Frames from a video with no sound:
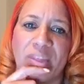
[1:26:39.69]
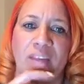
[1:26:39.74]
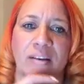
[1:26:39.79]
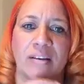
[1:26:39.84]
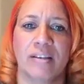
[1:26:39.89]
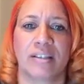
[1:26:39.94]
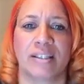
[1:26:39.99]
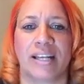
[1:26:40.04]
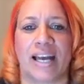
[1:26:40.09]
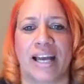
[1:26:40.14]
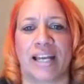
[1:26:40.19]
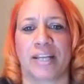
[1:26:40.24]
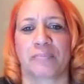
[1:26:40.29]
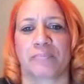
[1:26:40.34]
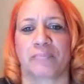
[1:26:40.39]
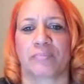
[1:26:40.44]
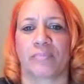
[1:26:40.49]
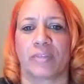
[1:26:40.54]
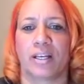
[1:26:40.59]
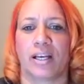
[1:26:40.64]
Good night.
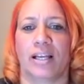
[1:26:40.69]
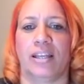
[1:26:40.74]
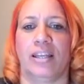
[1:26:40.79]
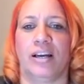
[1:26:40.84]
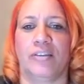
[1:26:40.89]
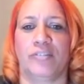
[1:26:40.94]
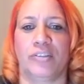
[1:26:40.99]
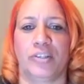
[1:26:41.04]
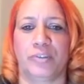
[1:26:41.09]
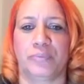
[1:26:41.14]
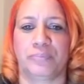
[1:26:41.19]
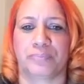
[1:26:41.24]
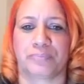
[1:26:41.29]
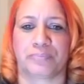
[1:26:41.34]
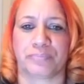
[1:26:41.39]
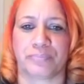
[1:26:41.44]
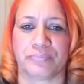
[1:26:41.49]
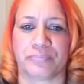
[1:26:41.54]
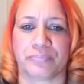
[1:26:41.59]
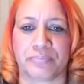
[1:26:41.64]
Love you.
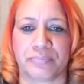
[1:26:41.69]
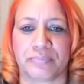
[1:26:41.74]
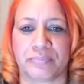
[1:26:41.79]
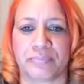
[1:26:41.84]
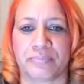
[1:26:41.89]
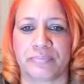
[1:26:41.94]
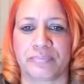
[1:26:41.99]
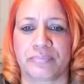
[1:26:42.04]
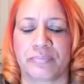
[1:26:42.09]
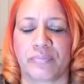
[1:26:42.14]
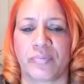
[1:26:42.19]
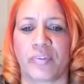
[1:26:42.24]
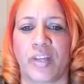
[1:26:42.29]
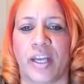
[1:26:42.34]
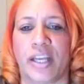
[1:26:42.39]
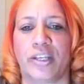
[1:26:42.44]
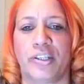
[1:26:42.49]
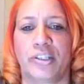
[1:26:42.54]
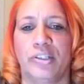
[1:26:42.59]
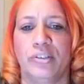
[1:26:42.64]

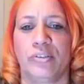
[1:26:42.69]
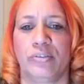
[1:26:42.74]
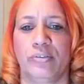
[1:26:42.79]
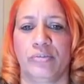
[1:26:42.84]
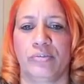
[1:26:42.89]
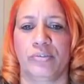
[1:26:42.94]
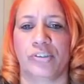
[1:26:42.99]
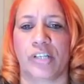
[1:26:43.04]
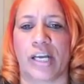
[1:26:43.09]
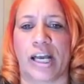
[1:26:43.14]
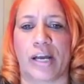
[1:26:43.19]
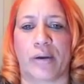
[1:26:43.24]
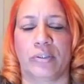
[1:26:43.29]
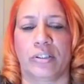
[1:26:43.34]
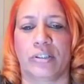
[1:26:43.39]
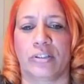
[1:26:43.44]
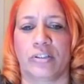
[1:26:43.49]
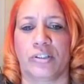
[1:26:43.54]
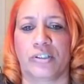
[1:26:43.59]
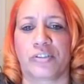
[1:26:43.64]
Thank you,
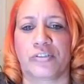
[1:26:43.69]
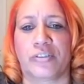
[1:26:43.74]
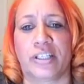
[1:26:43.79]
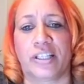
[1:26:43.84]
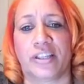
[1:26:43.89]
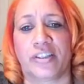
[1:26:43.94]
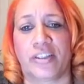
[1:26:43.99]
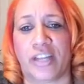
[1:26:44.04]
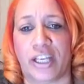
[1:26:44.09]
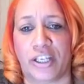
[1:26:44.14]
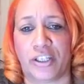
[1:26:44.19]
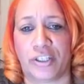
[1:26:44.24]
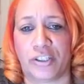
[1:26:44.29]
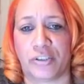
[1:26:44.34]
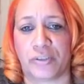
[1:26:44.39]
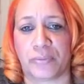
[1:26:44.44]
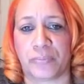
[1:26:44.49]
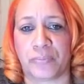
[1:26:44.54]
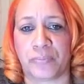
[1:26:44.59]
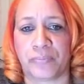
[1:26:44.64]
Jacqueline Earthly. Thank
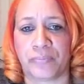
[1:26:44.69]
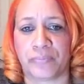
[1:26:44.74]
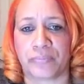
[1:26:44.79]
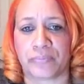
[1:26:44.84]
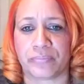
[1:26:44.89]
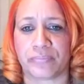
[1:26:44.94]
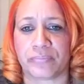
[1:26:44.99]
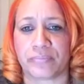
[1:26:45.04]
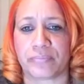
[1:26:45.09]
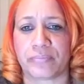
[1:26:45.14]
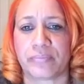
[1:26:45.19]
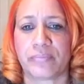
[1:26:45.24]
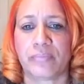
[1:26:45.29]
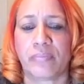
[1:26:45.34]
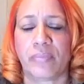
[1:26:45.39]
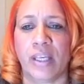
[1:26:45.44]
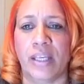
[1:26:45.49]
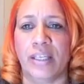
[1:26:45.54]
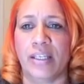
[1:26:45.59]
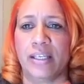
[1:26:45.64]
you.
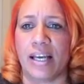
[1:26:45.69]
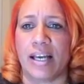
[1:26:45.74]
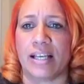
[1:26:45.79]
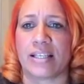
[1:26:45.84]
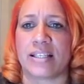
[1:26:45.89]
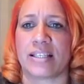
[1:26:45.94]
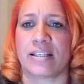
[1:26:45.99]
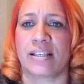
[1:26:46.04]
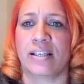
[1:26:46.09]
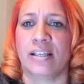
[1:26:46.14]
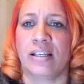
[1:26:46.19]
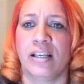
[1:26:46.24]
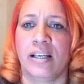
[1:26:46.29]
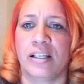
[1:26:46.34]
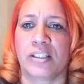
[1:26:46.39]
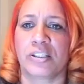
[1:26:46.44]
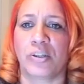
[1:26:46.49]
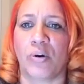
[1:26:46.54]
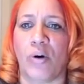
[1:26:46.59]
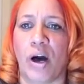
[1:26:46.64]
Yes,
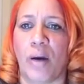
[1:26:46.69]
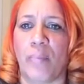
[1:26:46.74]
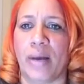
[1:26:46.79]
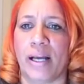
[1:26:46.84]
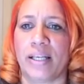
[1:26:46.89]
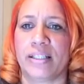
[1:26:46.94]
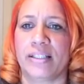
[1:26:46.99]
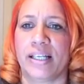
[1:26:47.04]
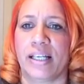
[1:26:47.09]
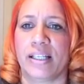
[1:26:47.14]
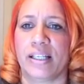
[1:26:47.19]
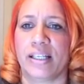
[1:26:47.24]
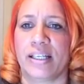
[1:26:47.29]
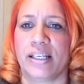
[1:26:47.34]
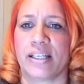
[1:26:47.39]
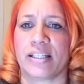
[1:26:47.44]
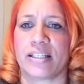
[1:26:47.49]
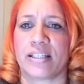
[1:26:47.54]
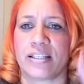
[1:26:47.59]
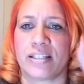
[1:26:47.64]
to all my
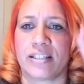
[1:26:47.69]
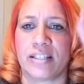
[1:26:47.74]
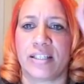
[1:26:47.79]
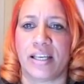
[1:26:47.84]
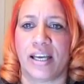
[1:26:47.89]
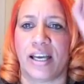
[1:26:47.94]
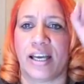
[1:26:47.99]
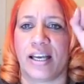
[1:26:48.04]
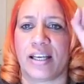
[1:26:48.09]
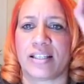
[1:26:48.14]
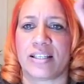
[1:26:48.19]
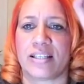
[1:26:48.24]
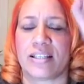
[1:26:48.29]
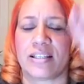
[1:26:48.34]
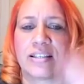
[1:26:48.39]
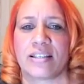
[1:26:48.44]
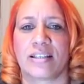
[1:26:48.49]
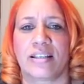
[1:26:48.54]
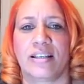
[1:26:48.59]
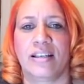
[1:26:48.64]
delegates. Yes.
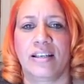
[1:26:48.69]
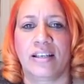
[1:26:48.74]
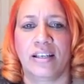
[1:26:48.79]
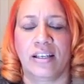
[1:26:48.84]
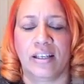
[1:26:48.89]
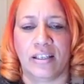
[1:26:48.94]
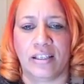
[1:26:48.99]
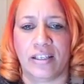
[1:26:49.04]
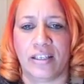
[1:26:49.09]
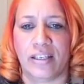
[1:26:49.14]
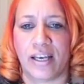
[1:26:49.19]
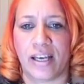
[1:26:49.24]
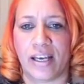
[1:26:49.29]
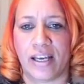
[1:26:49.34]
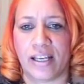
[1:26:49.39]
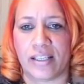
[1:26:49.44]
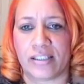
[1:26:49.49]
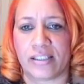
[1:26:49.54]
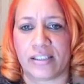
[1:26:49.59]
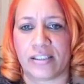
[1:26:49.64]

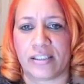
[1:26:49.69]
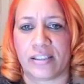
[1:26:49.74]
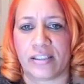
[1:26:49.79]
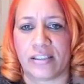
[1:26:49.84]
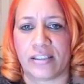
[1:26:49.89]
Yes.